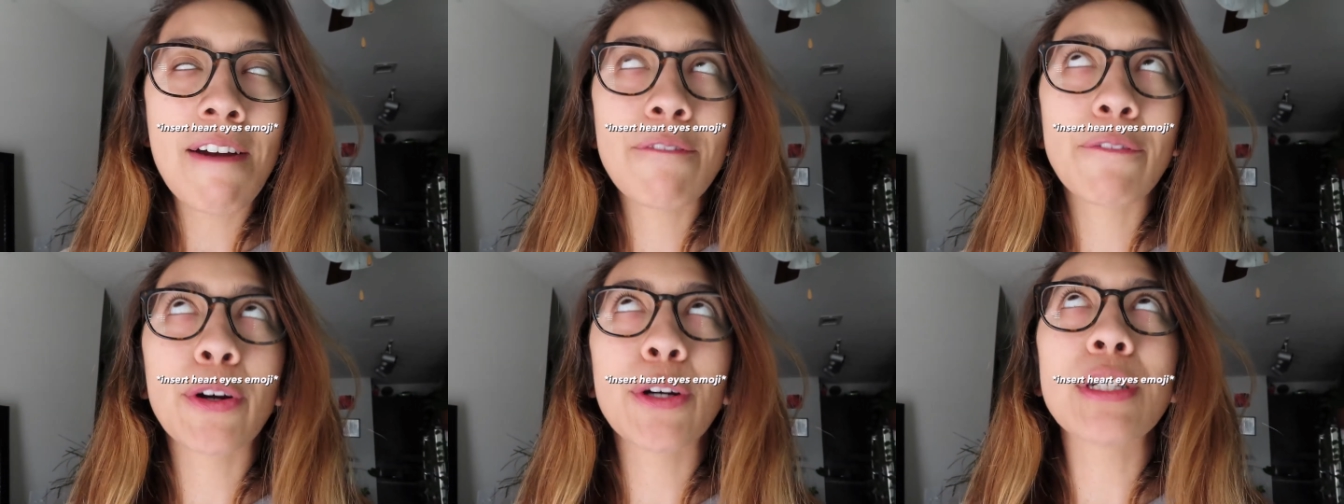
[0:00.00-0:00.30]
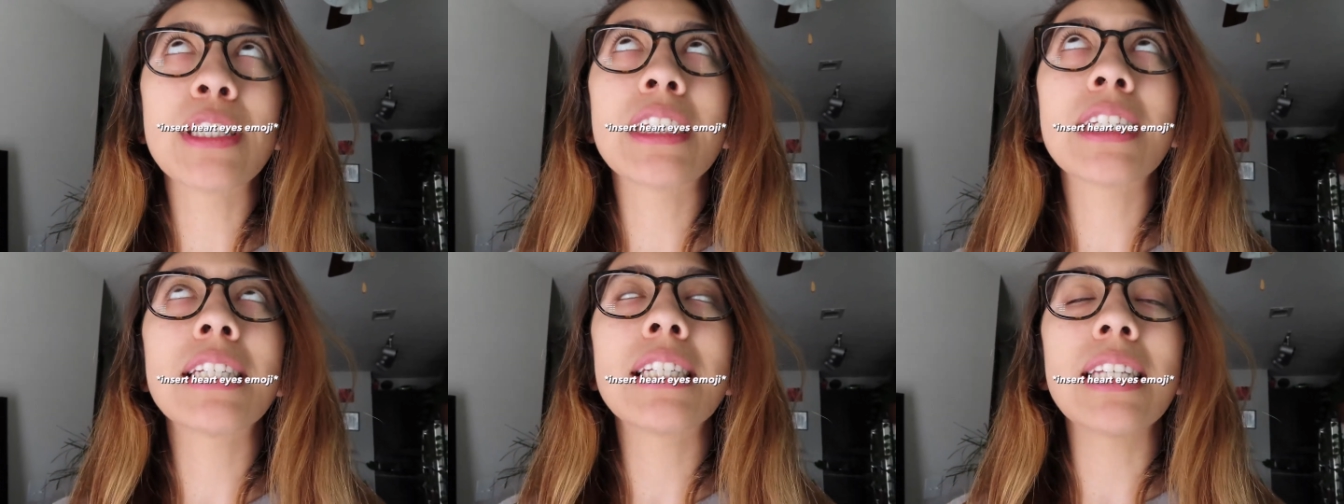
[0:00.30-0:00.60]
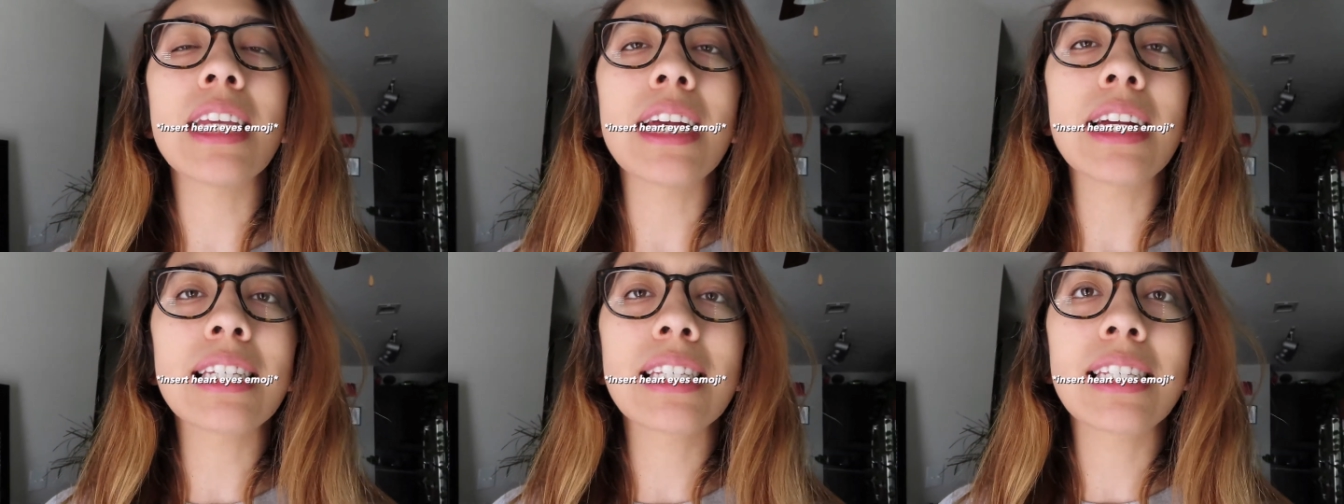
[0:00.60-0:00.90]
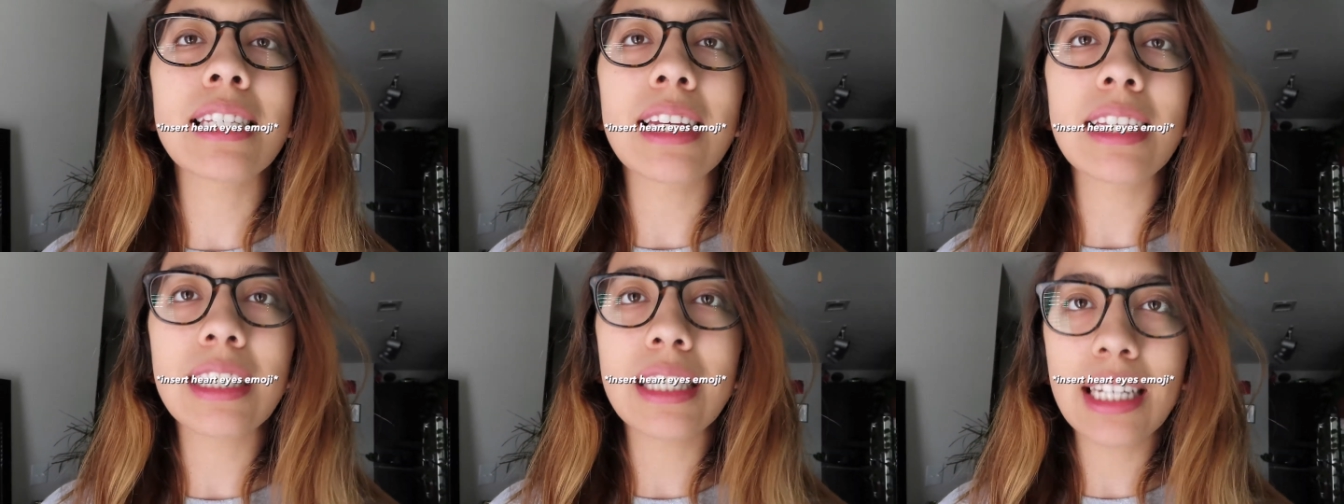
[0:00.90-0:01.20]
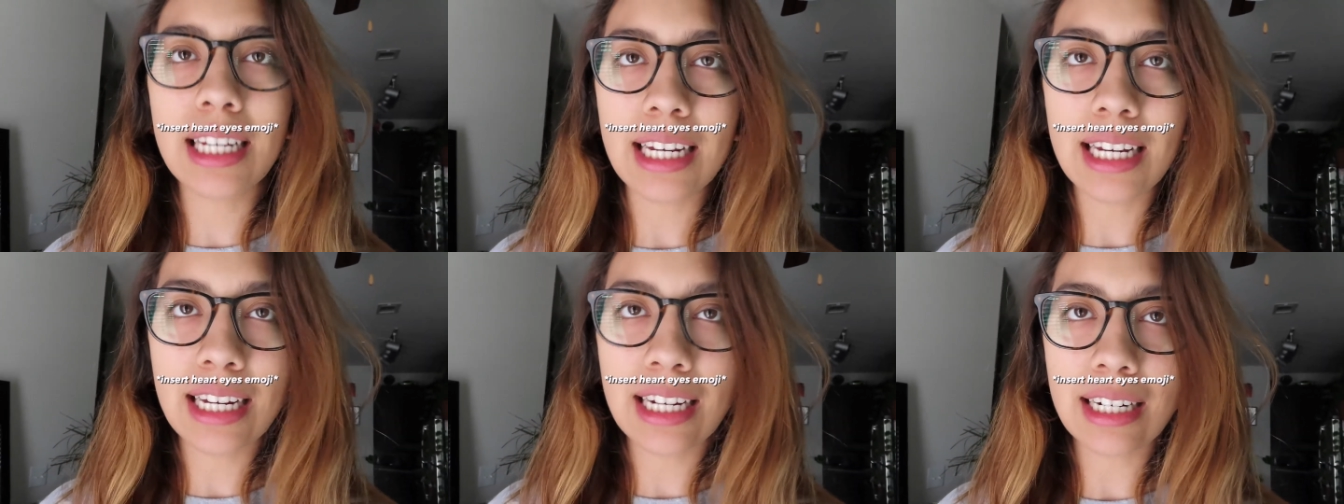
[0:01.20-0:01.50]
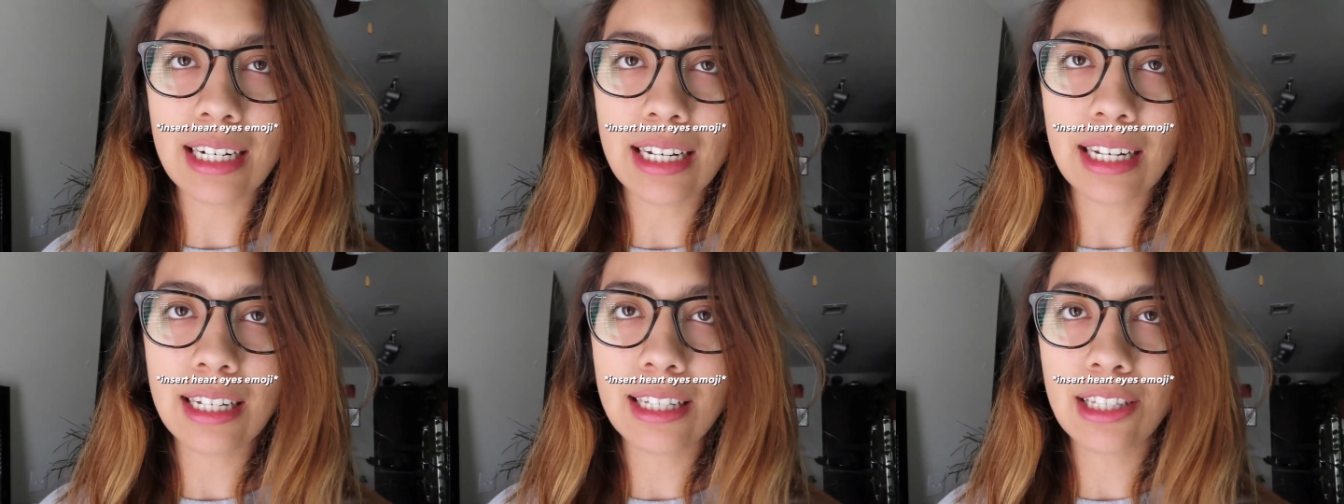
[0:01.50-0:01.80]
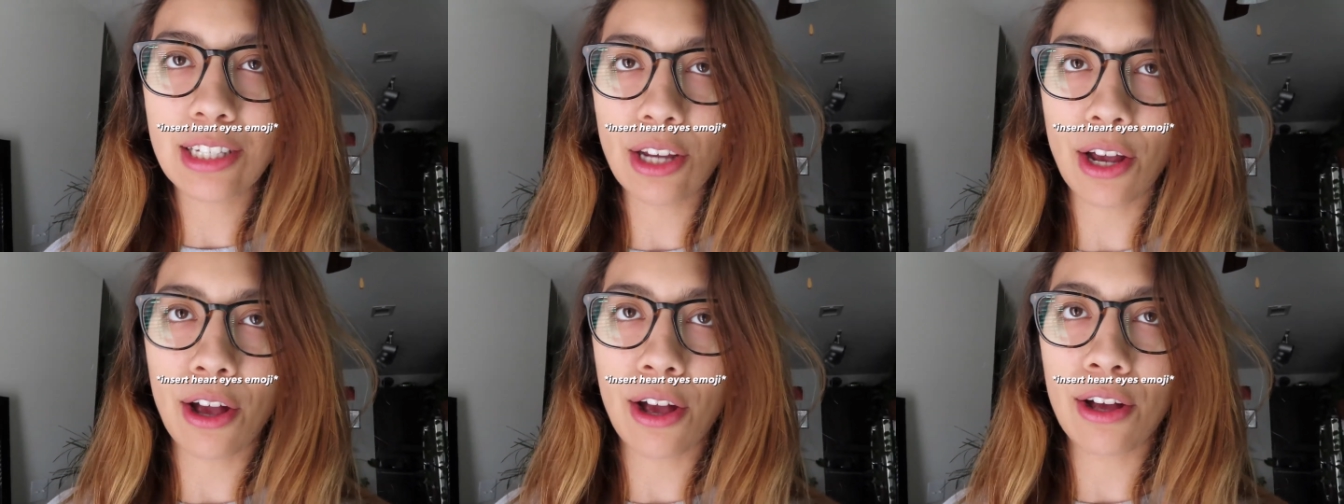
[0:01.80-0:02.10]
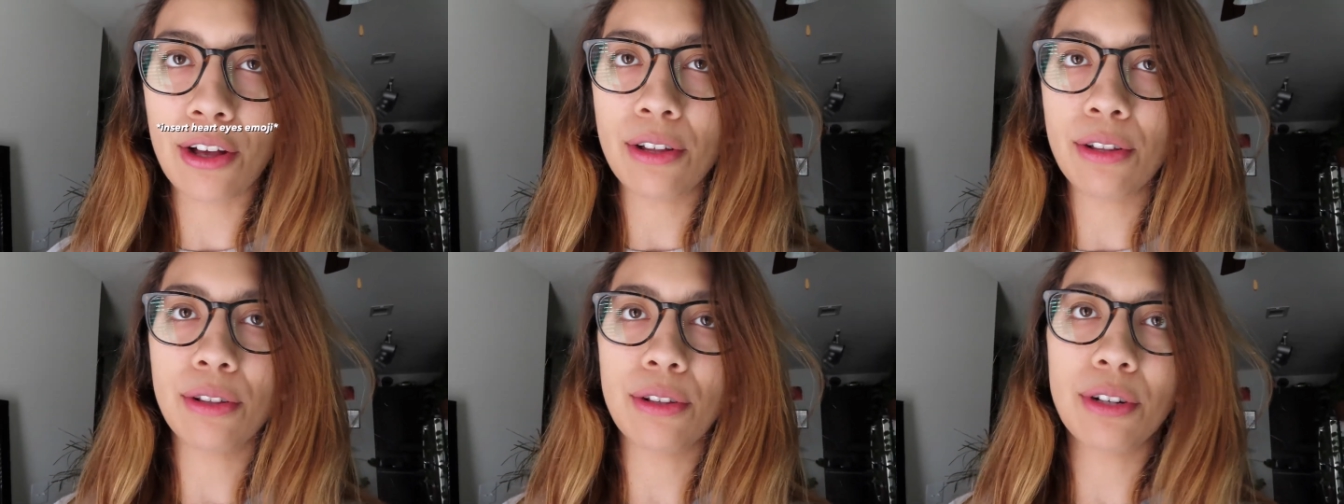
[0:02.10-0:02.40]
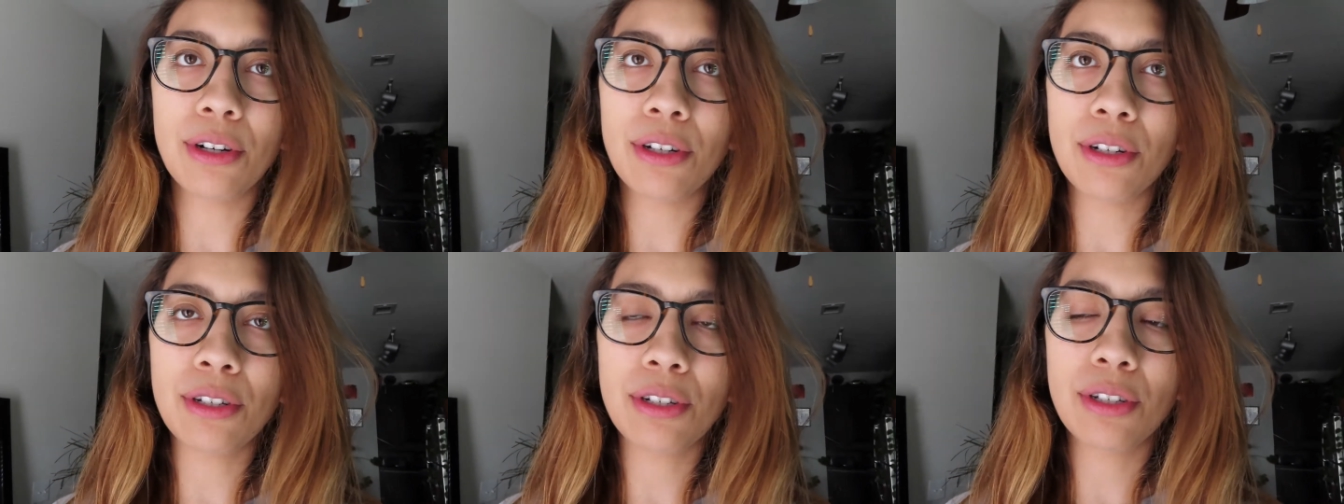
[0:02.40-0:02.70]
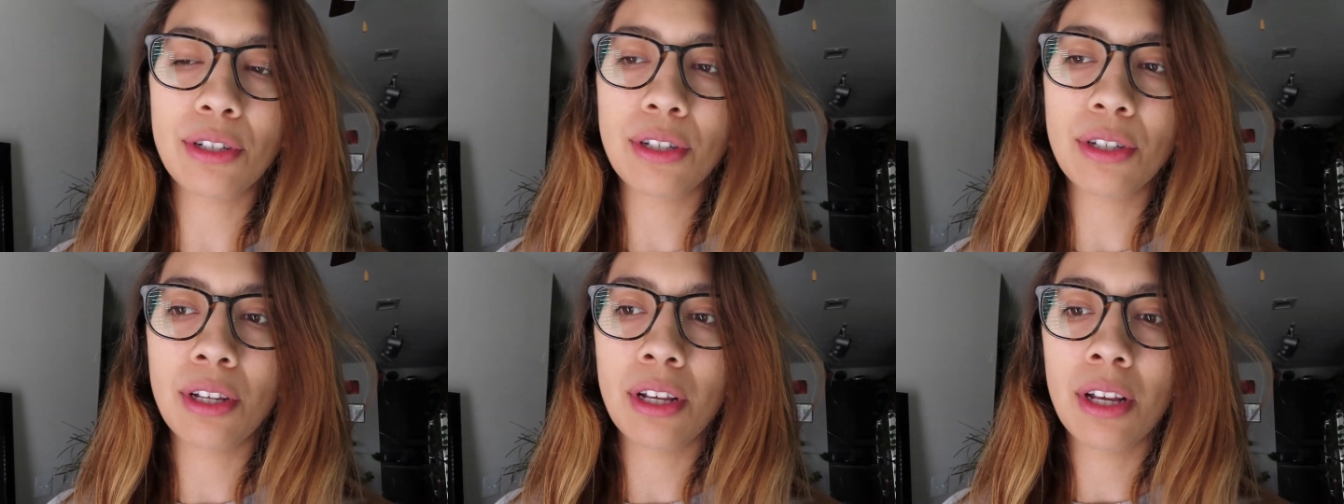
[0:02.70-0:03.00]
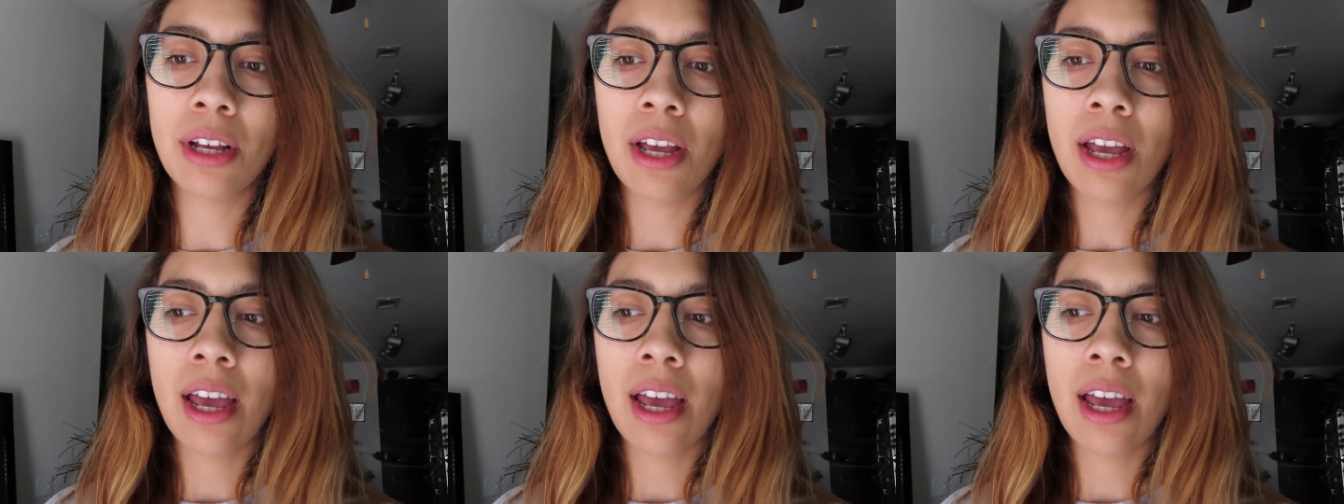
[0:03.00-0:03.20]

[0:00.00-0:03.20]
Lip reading: for $16.